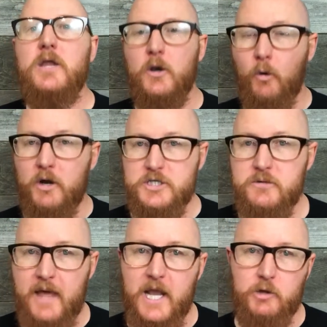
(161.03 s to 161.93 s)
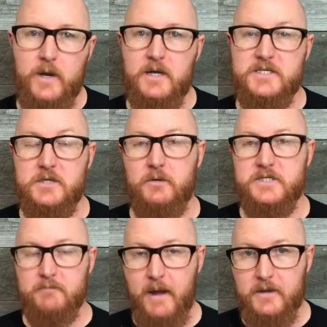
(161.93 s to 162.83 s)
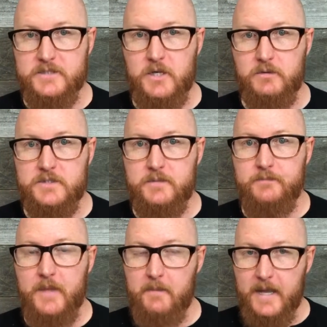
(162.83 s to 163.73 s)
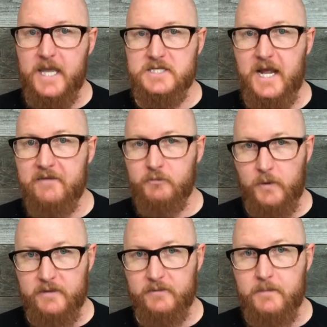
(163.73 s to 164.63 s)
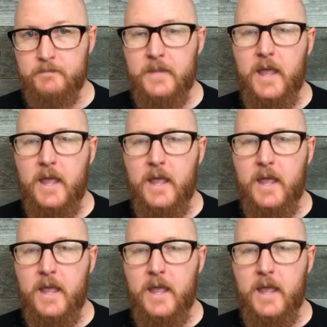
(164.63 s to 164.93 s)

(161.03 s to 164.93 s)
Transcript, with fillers: In order to do that, I created a series of milestones. In my case, I have three of them.